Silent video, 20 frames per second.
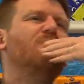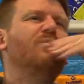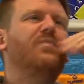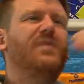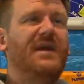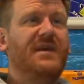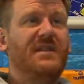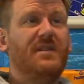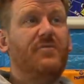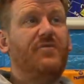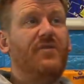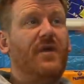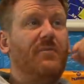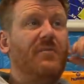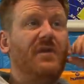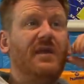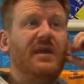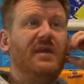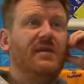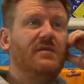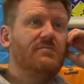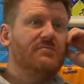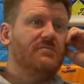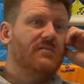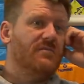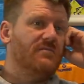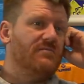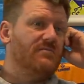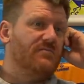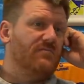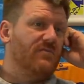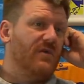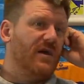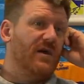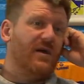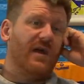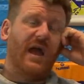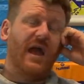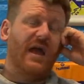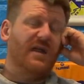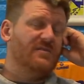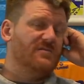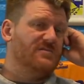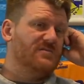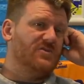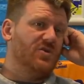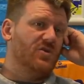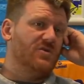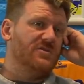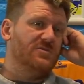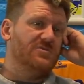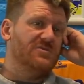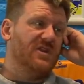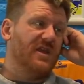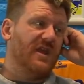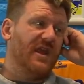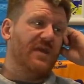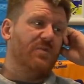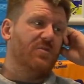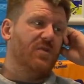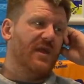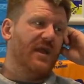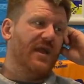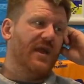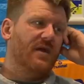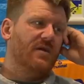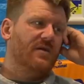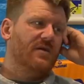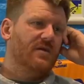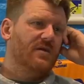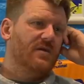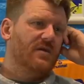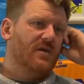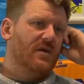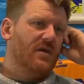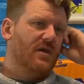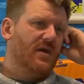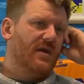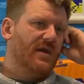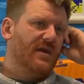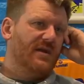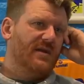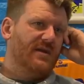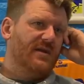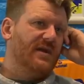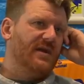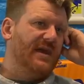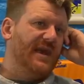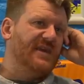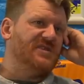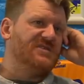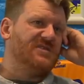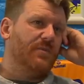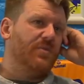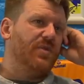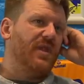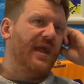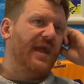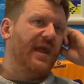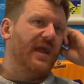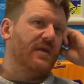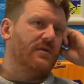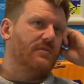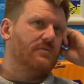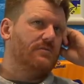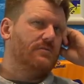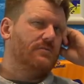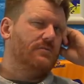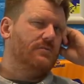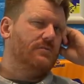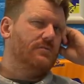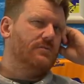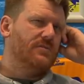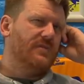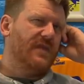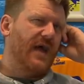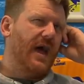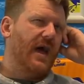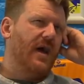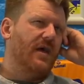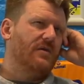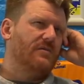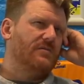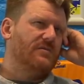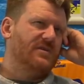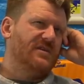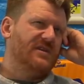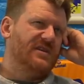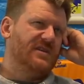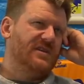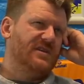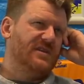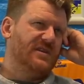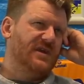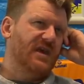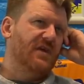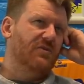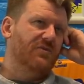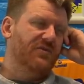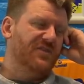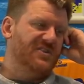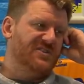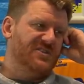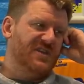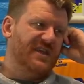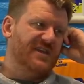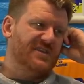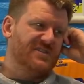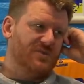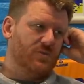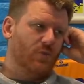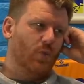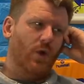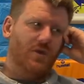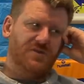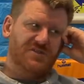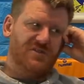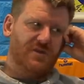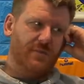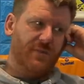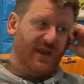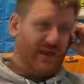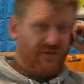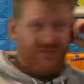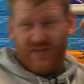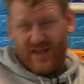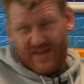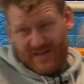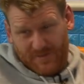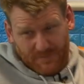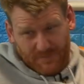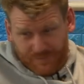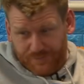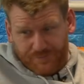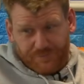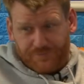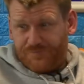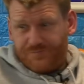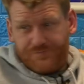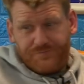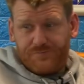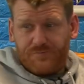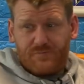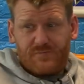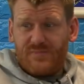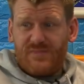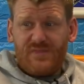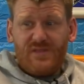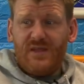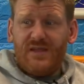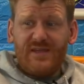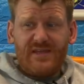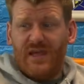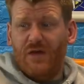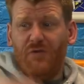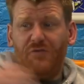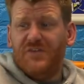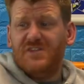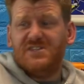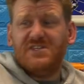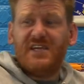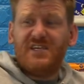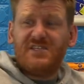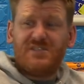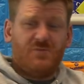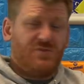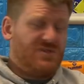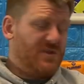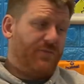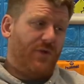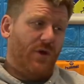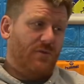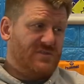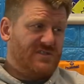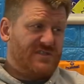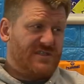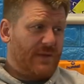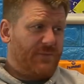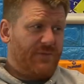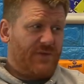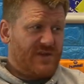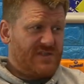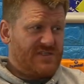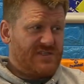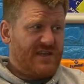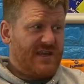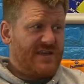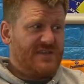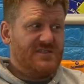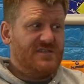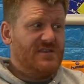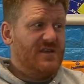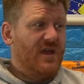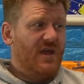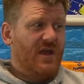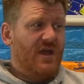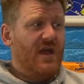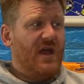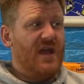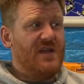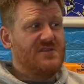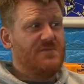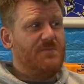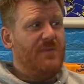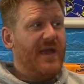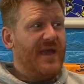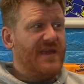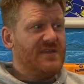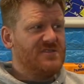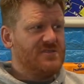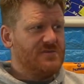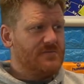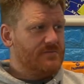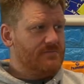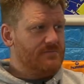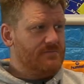Played in the Premier League. I thought he was a great player. He is the player that Gylfi Sigurdsson wants to be. In fact, Gylfi Sigurdsson was the prototype of Christian Eriksen at Spurs.